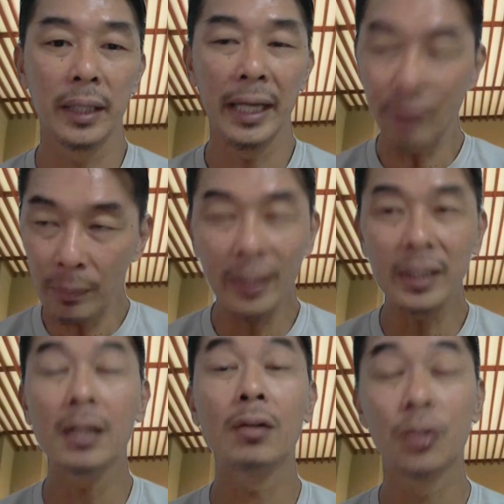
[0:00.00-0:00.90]

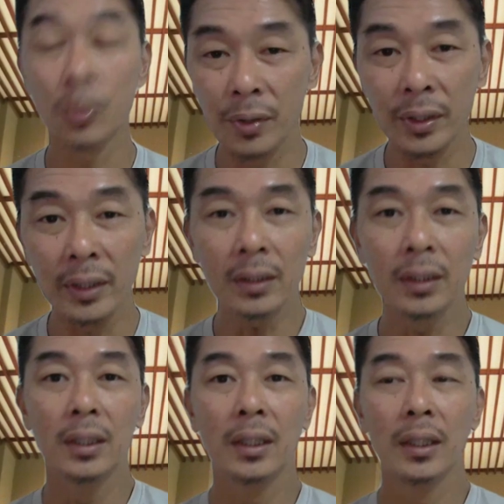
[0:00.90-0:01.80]
Everybody heard of Nürburgring,
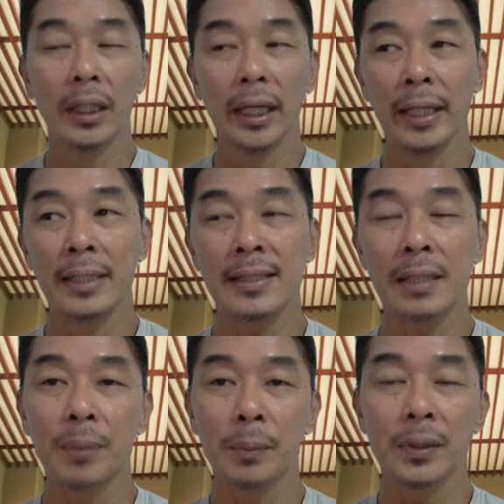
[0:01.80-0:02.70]
and
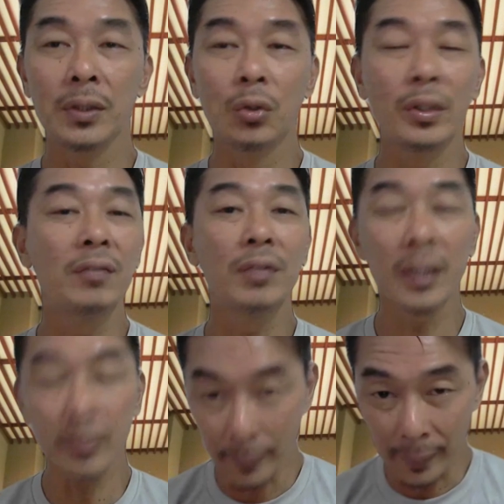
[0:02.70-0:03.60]
some people don't even
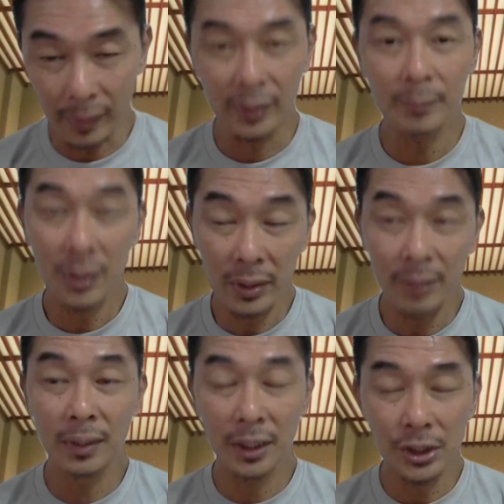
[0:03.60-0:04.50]
heard about it because
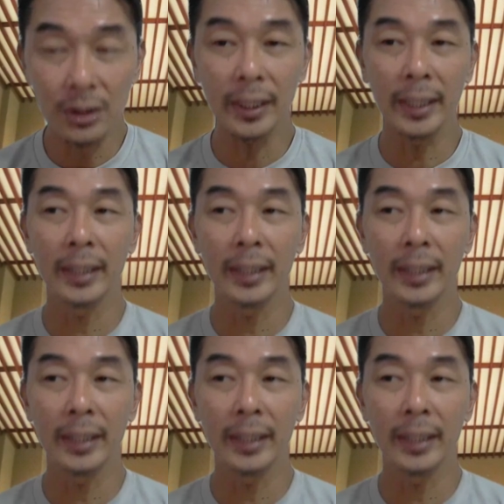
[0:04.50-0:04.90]
in Malaysia.